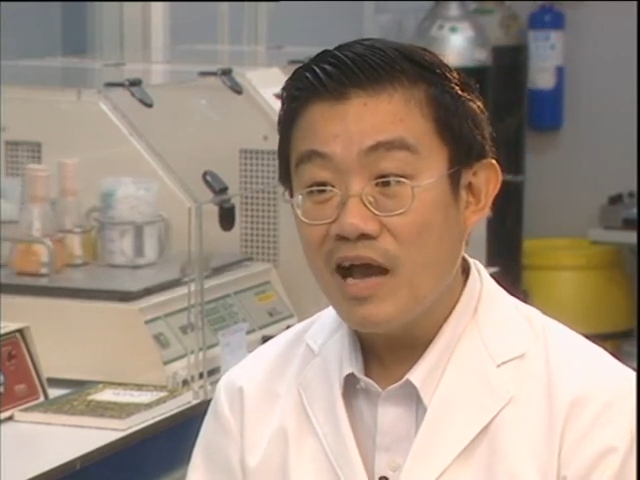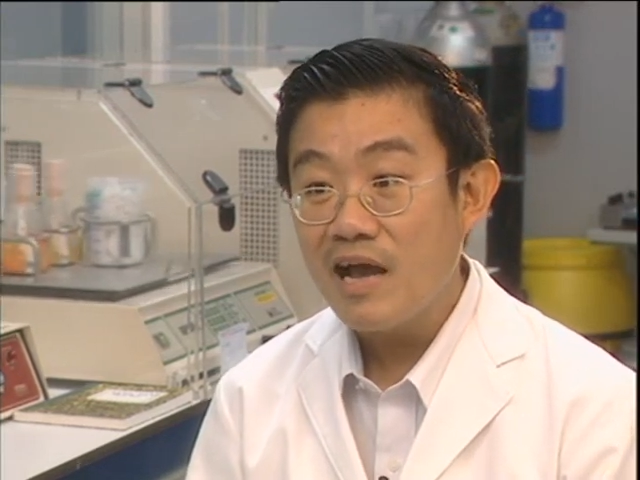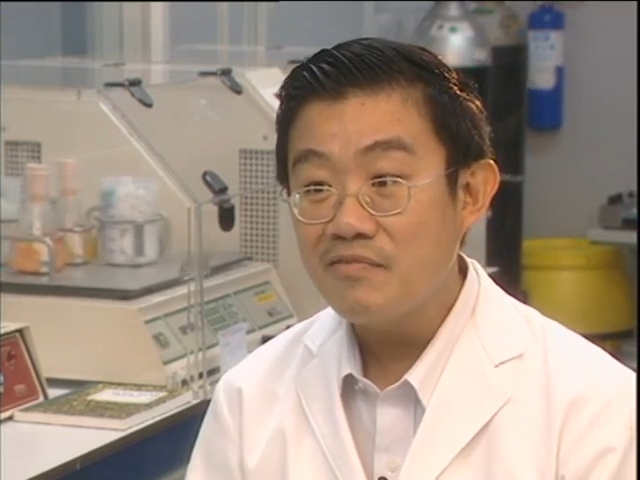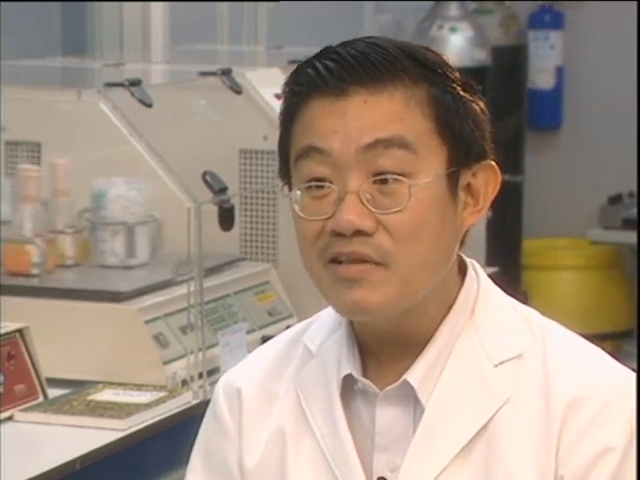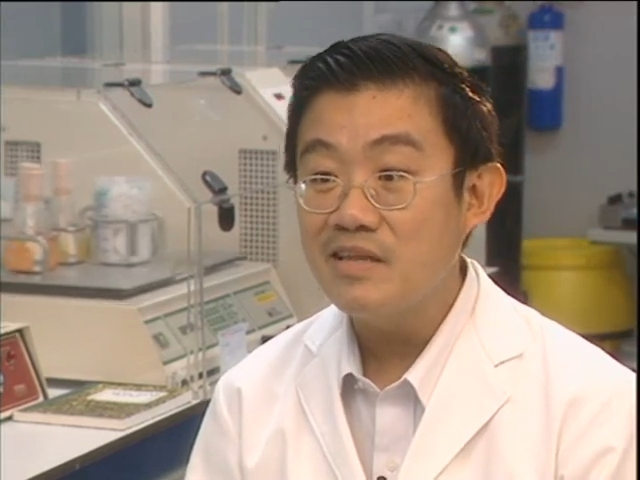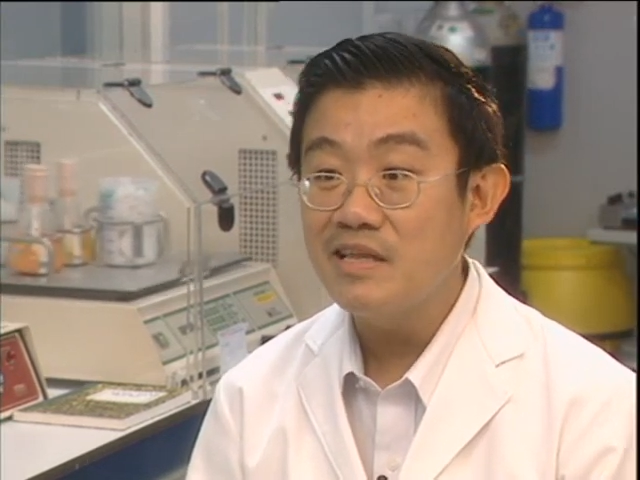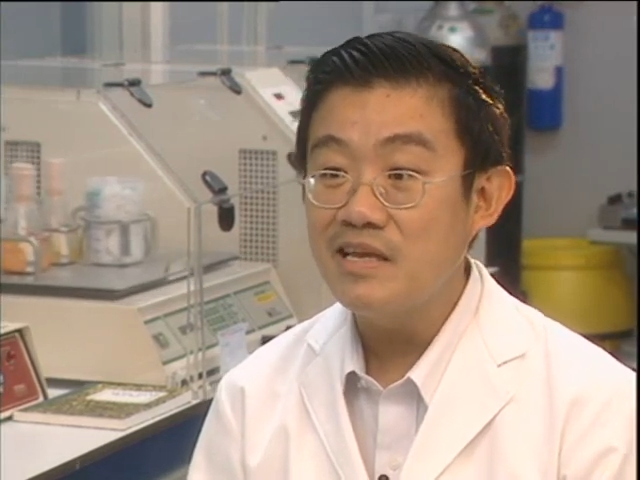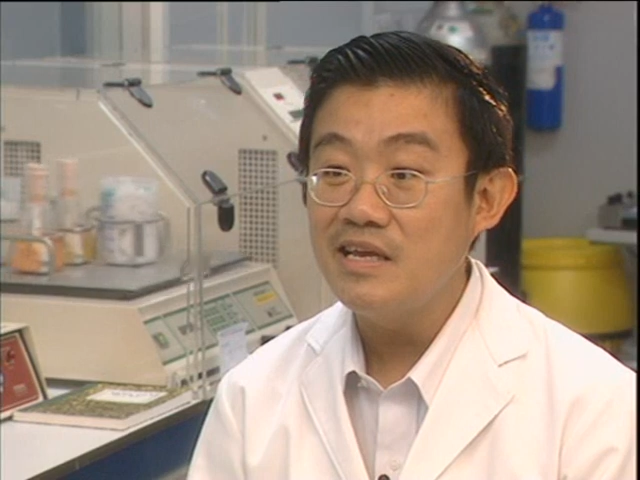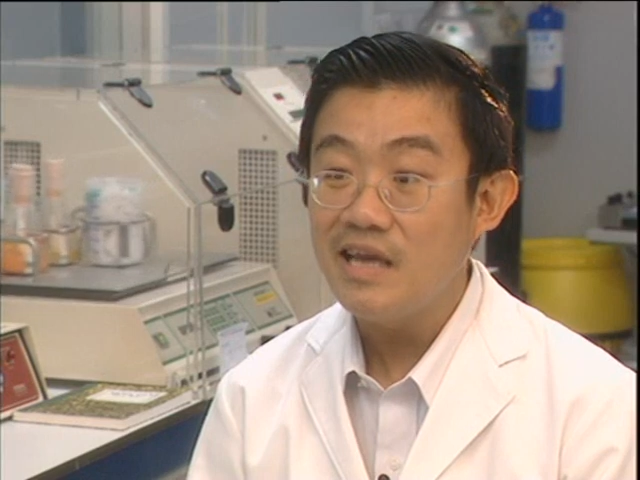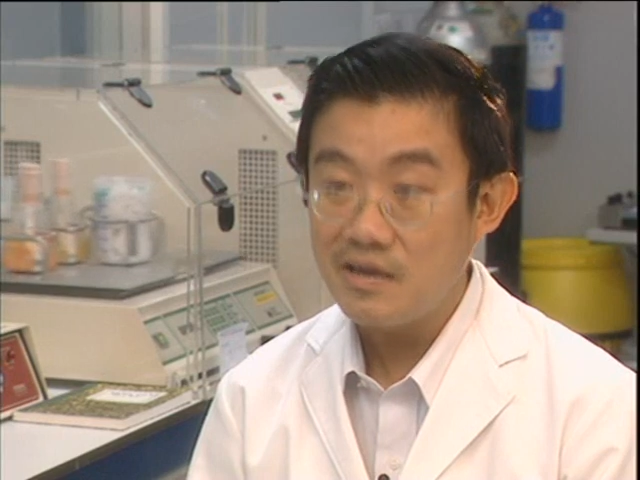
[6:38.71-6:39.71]
after
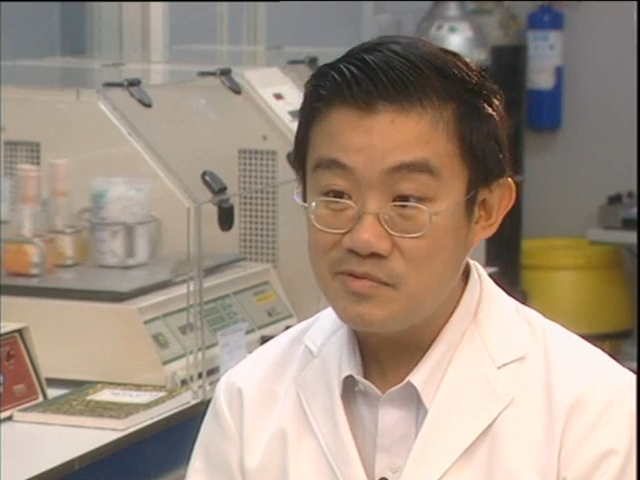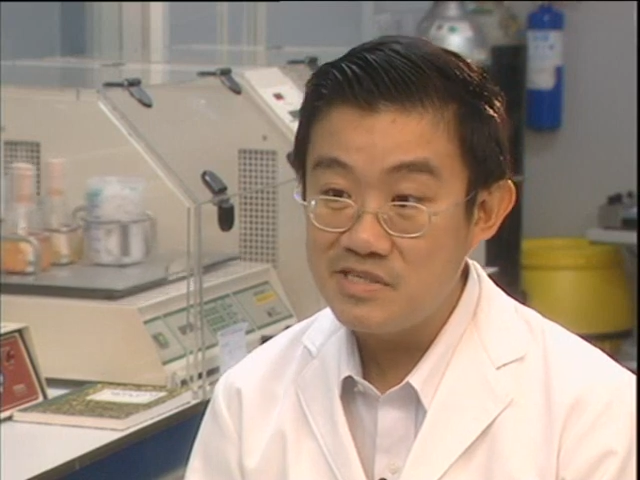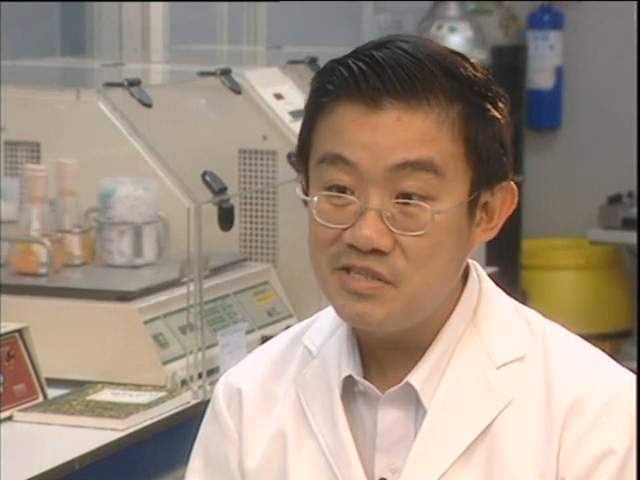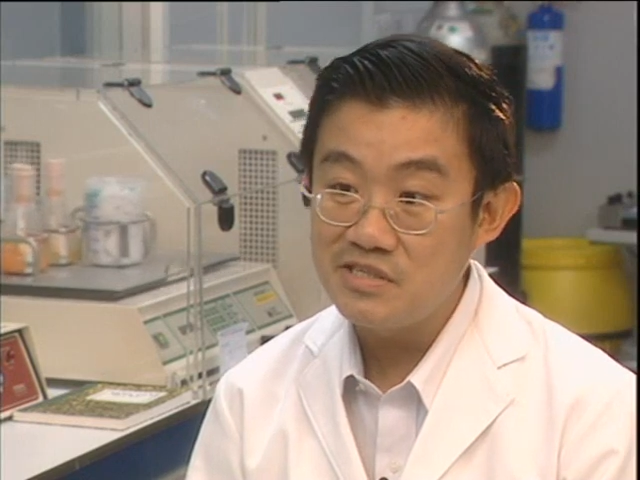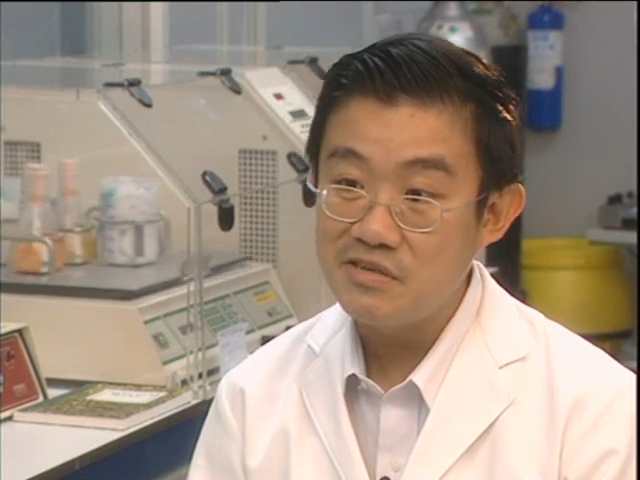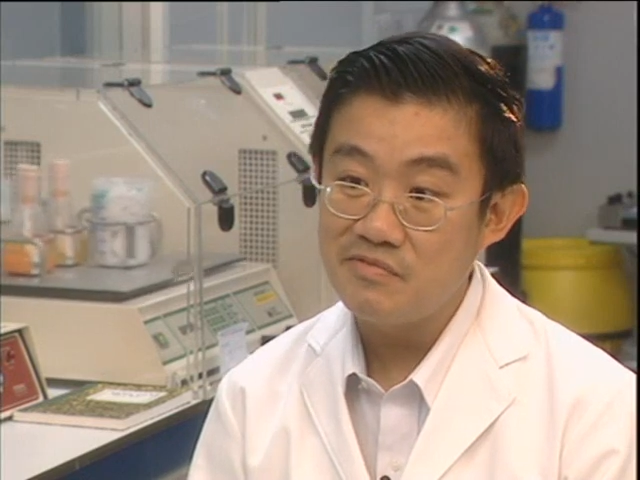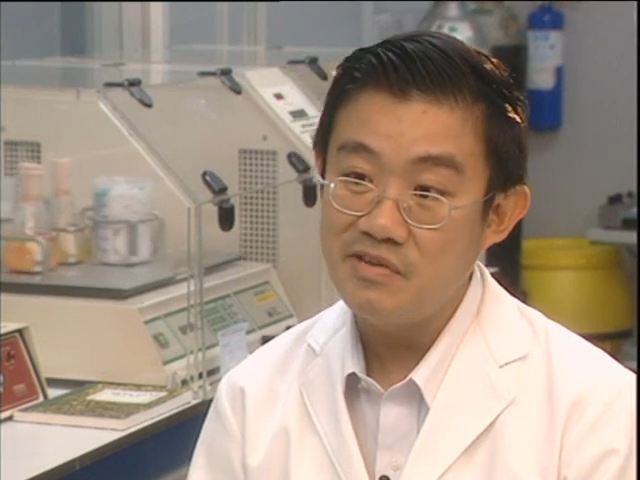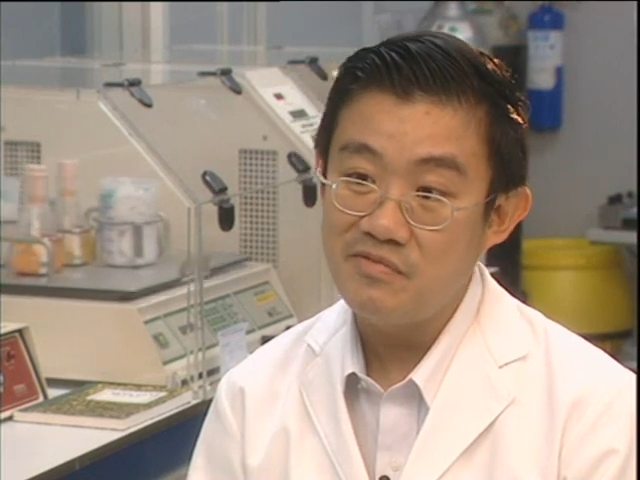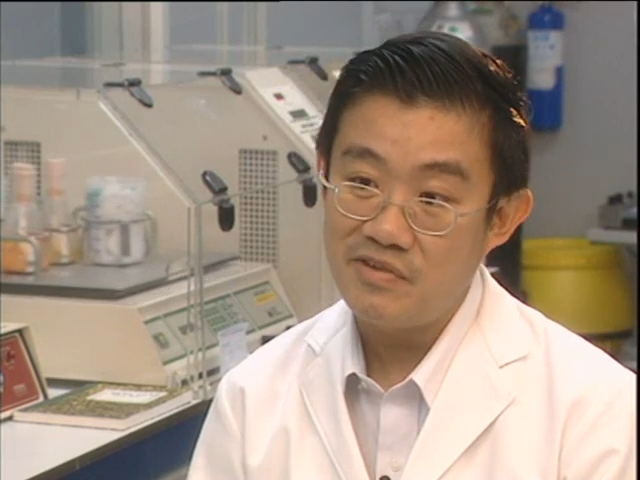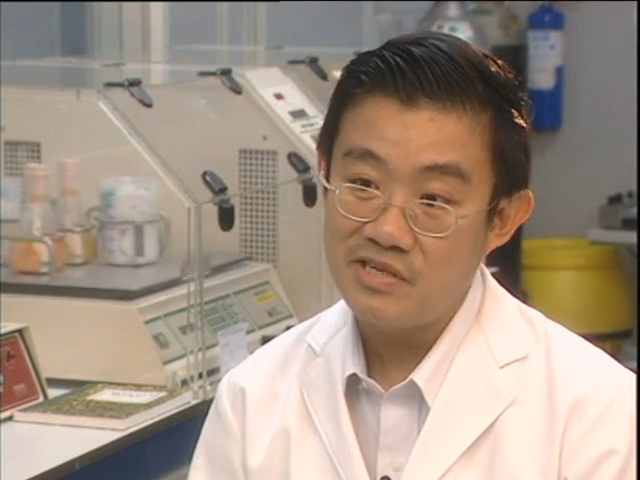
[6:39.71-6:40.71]
the acquisition of
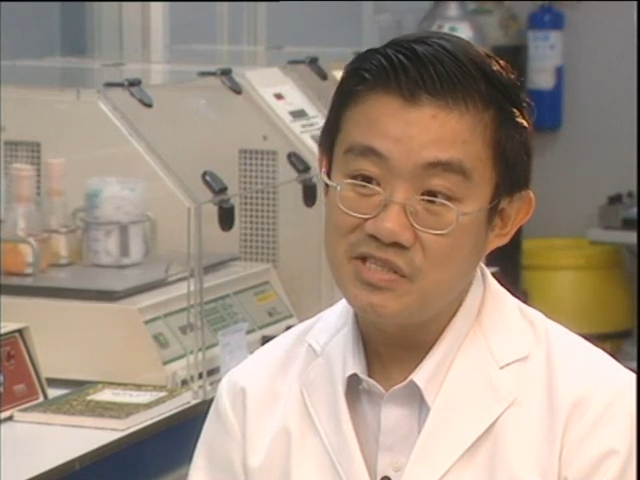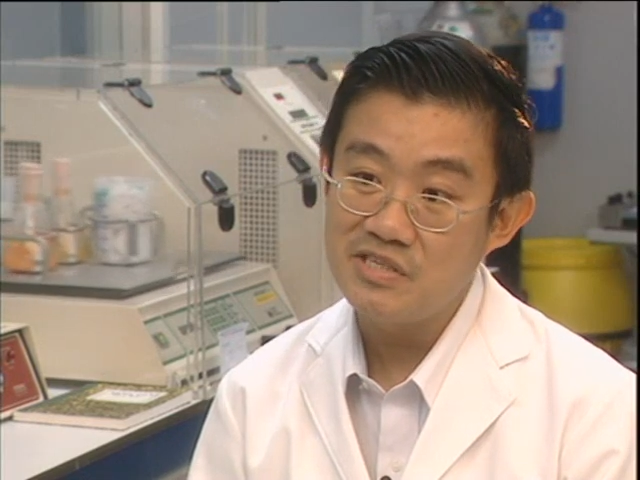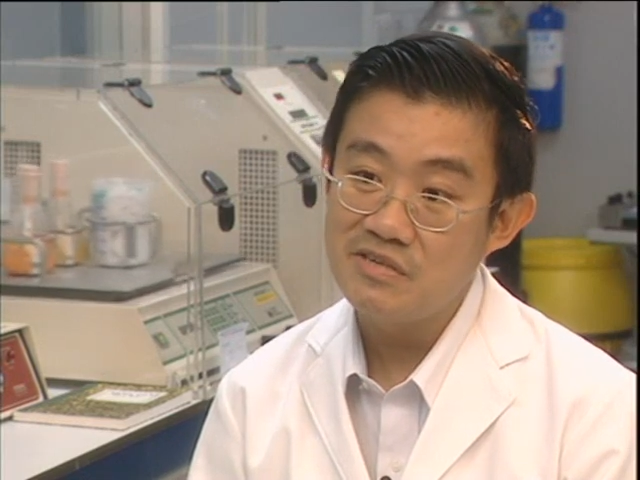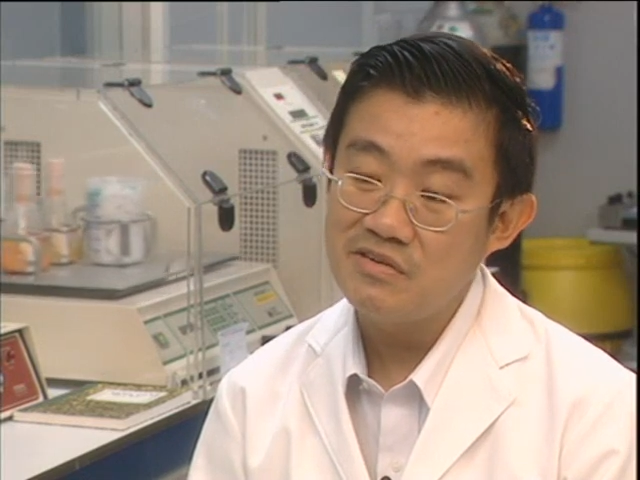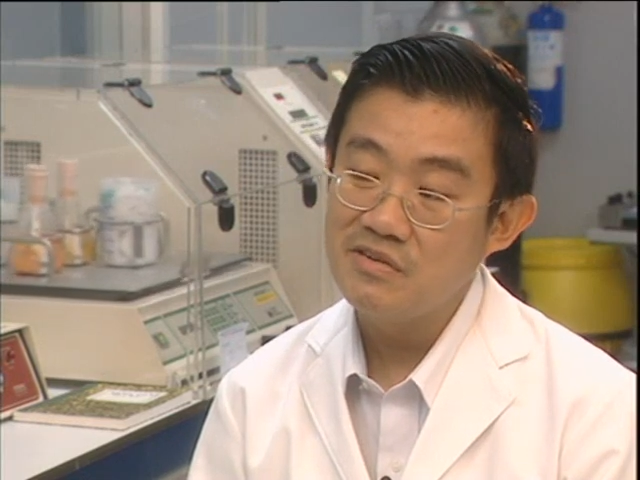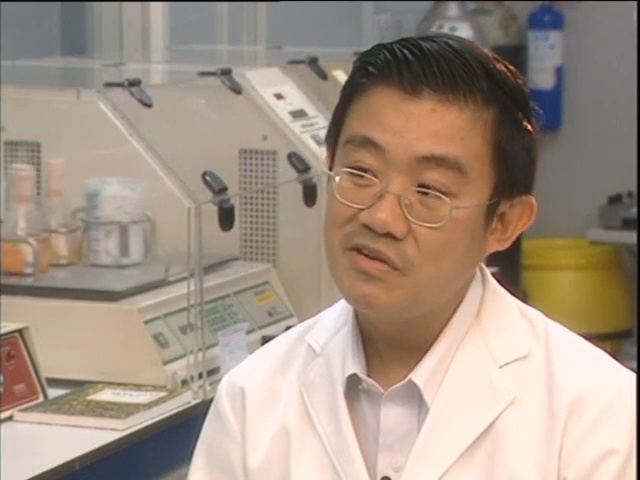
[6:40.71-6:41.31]
infection.